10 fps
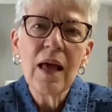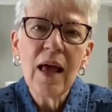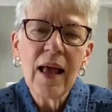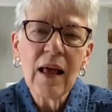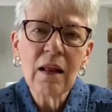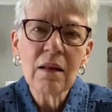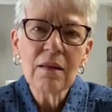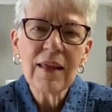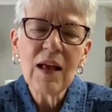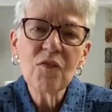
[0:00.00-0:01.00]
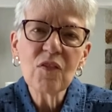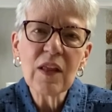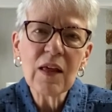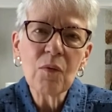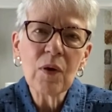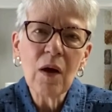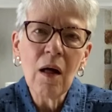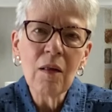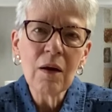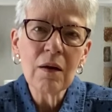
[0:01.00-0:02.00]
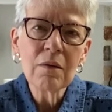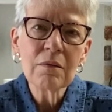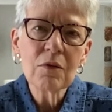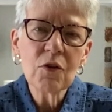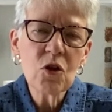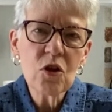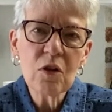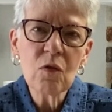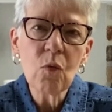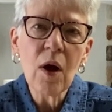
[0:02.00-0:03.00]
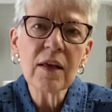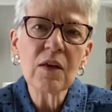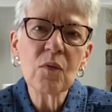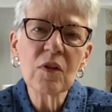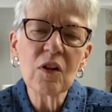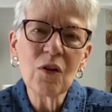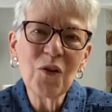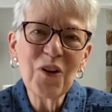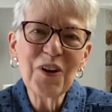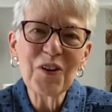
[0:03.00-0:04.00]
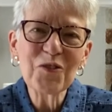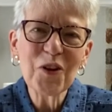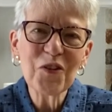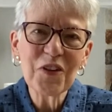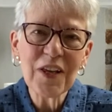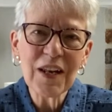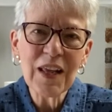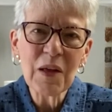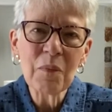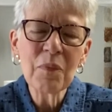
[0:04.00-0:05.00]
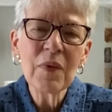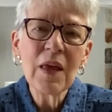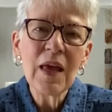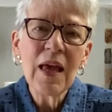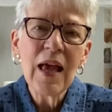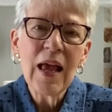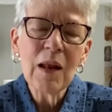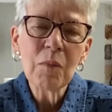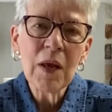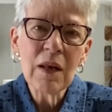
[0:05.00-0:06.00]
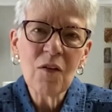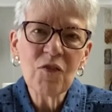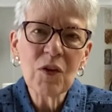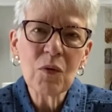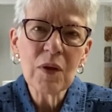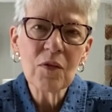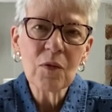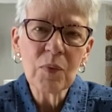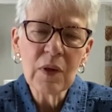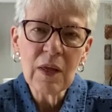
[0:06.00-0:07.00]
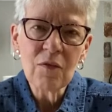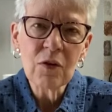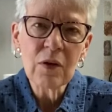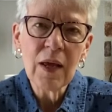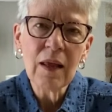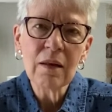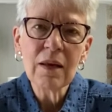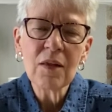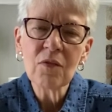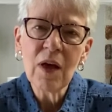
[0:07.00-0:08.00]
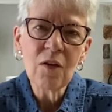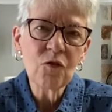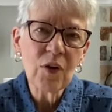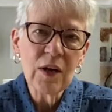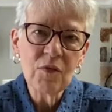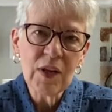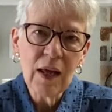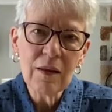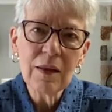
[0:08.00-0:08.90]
And thankfully, we all are Christians walking with the Lord and trusting in Him. And my nephew is a believer and is not afraid of death.